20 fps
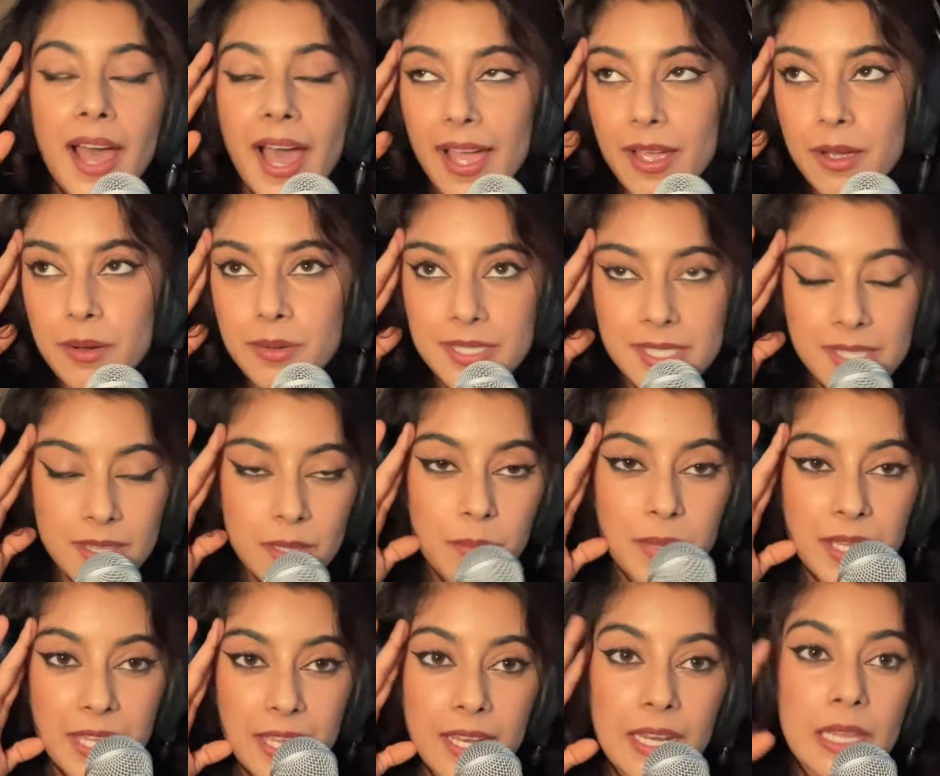I always in the
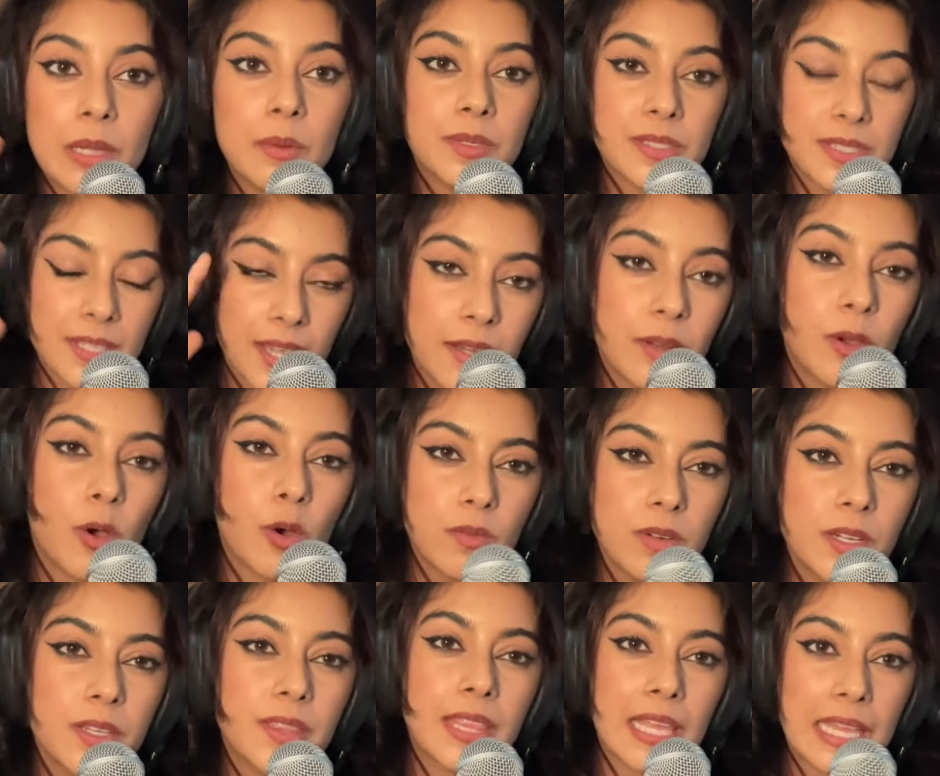beginning was kind of
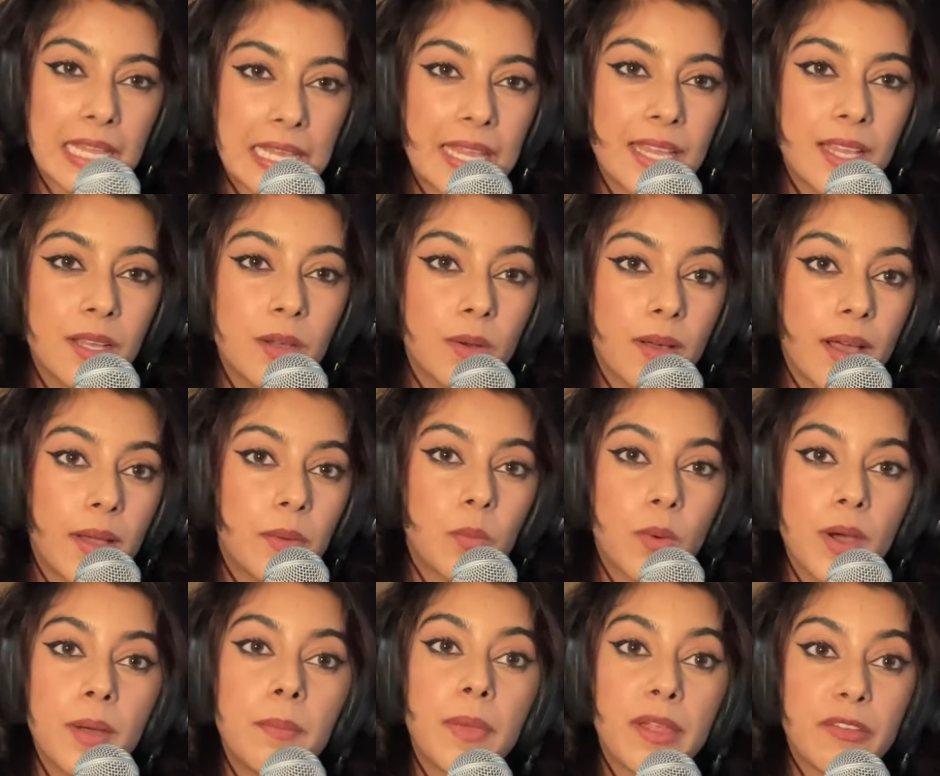overthinking
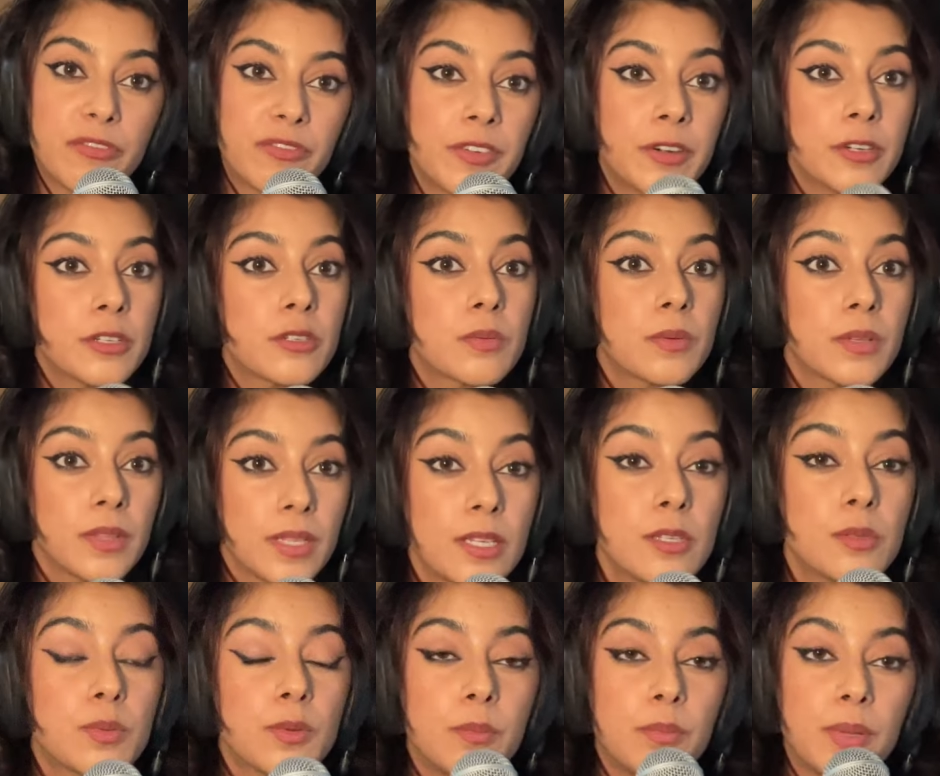what my first
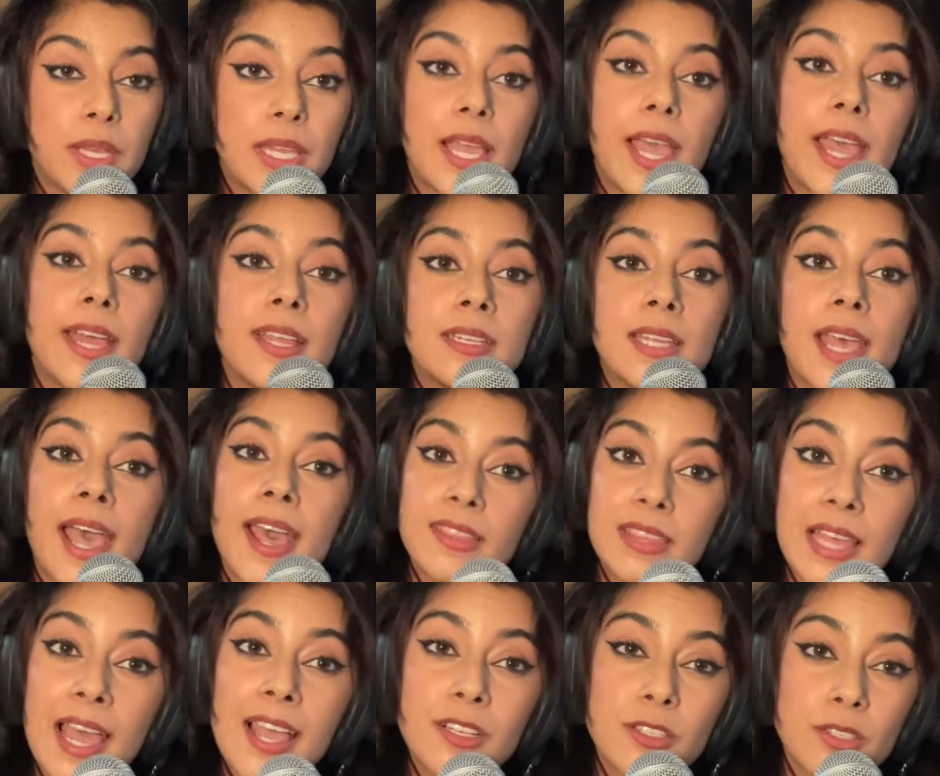release would be. And
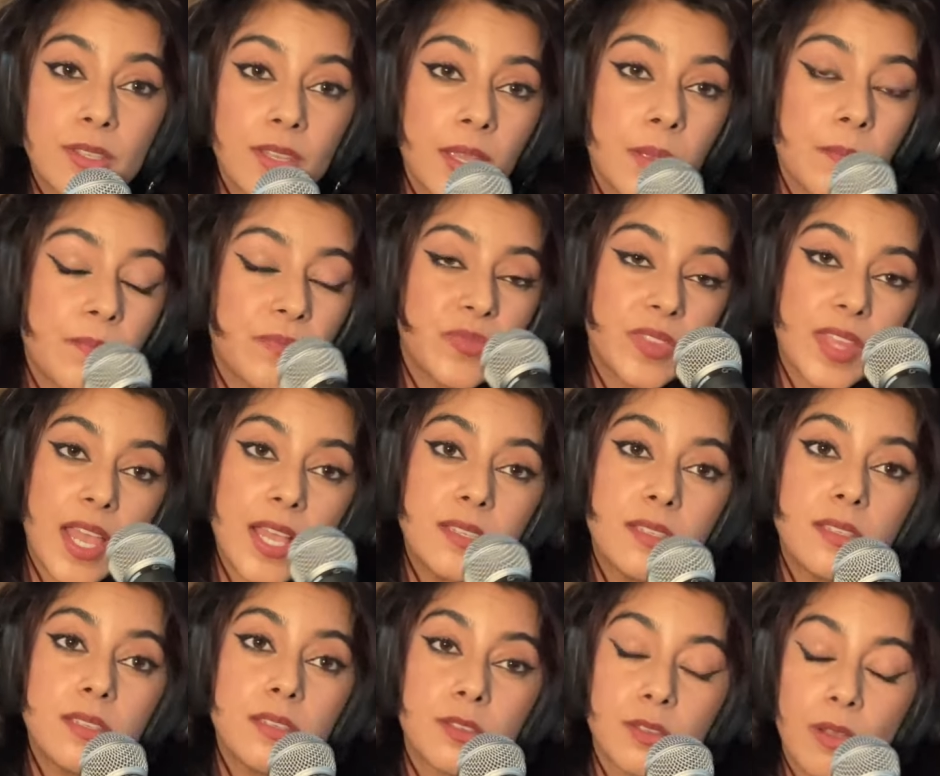actually,
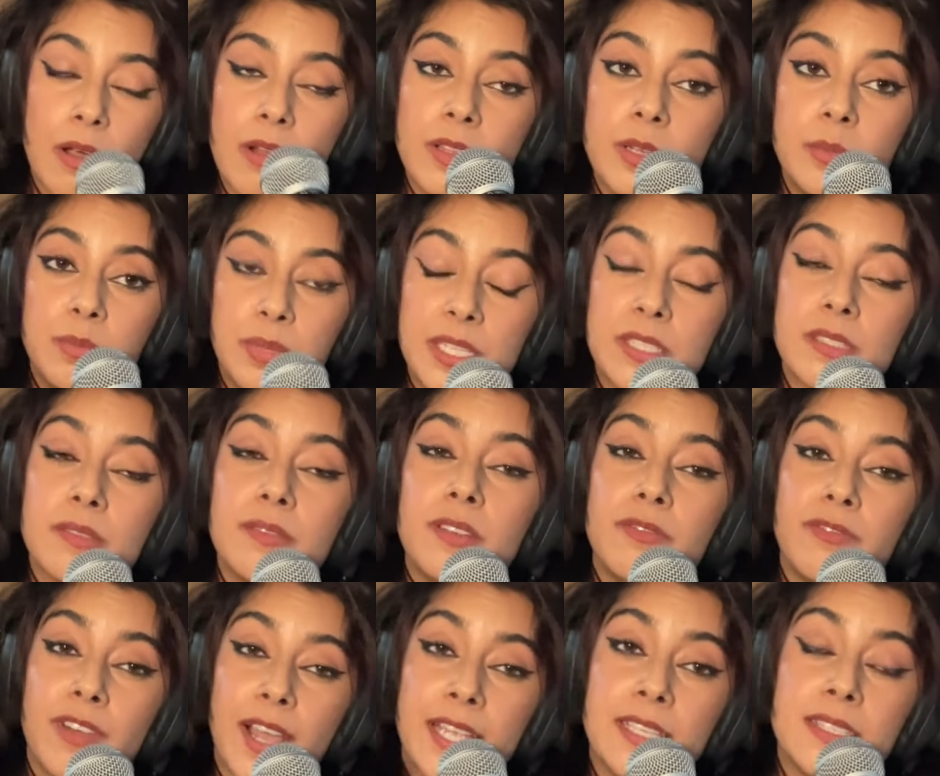that's a solid piece of
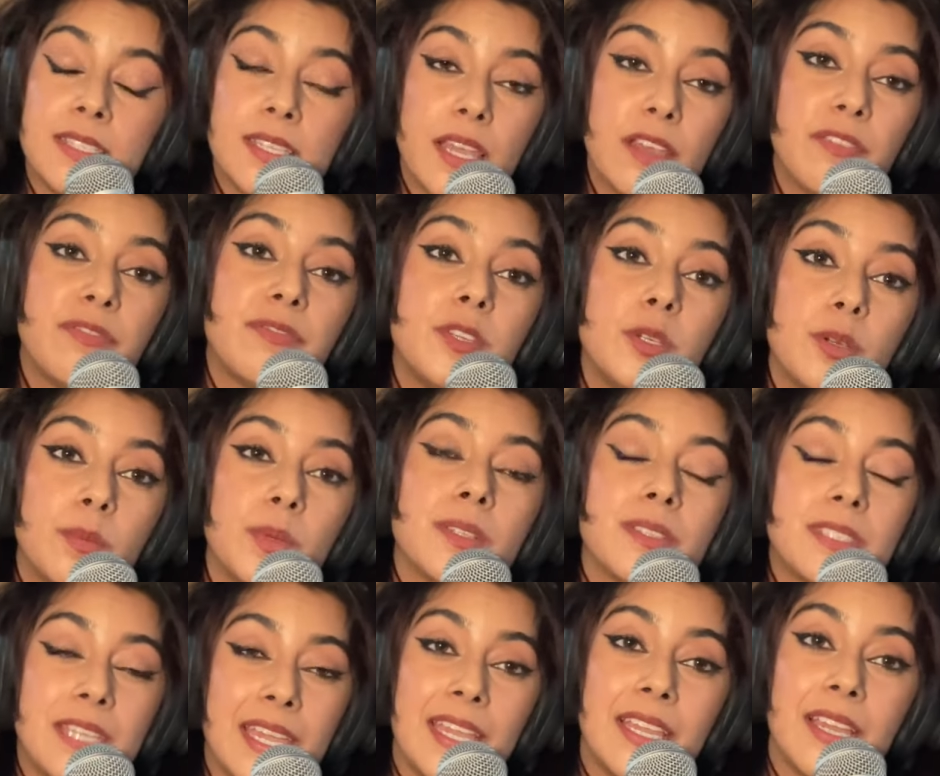advice. If you will
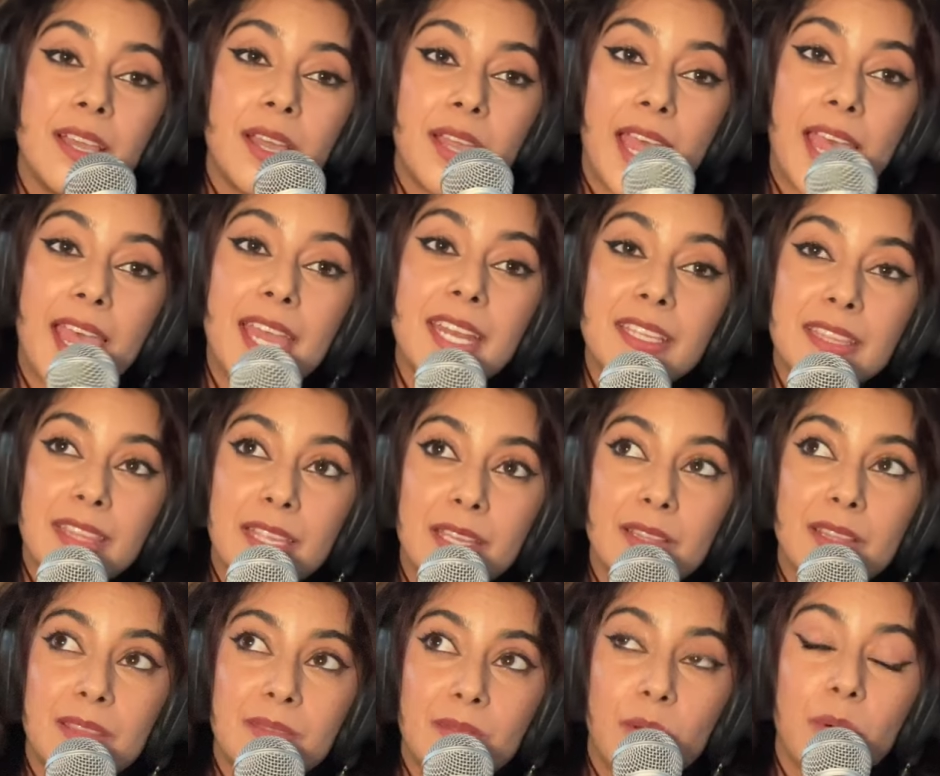take
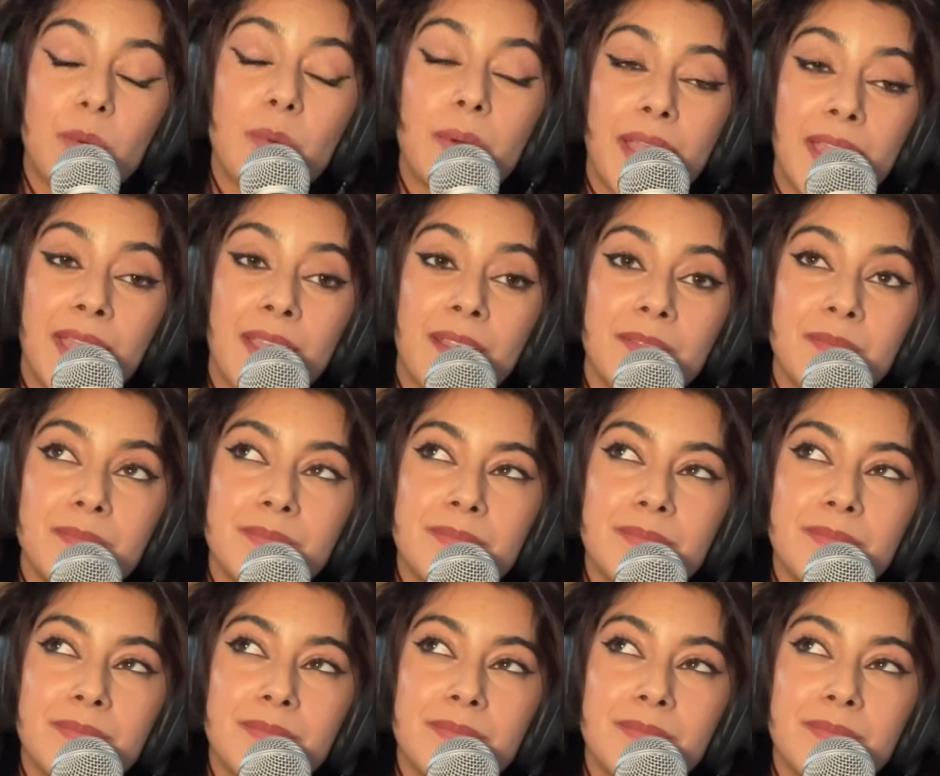anything away,